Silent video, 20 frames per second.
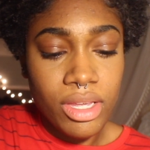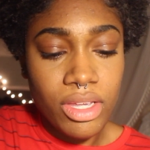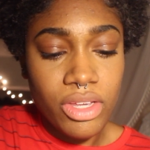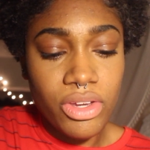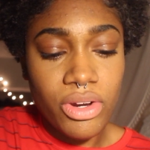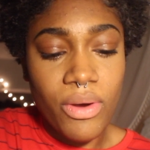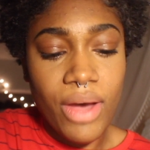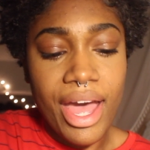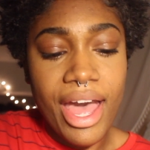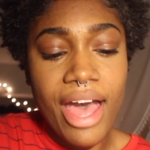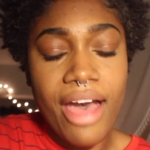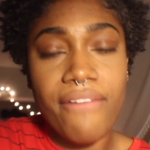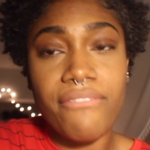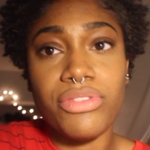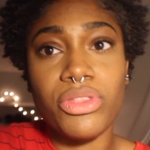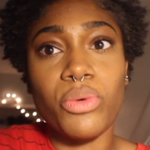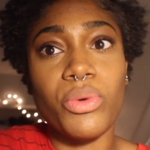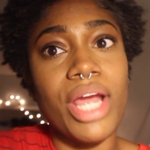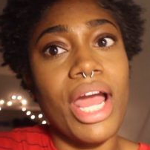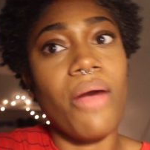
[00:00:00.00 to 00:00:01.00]
you know, I have
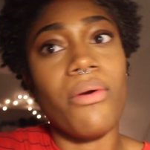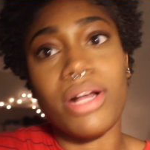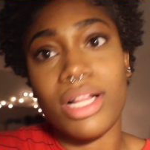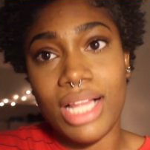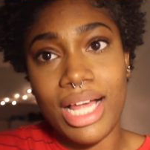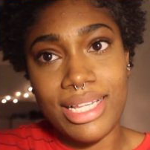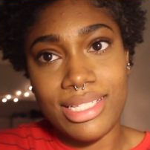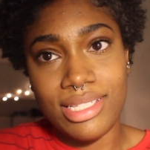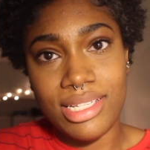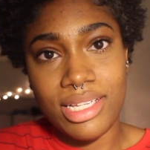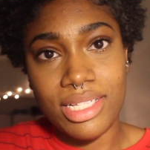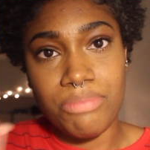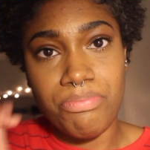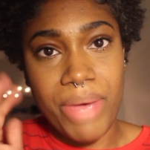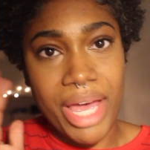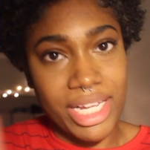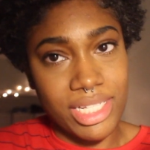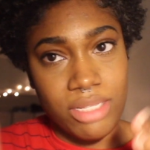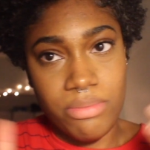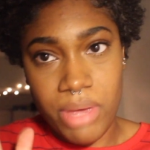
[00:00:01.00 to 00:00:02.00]
three hour classes
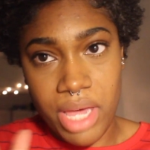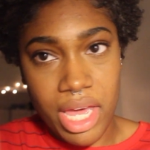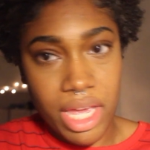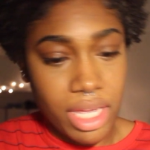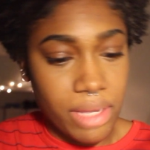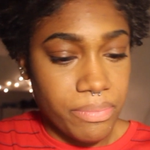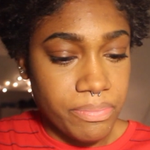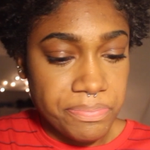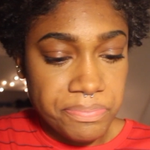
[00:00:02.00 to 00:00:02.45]
back to back.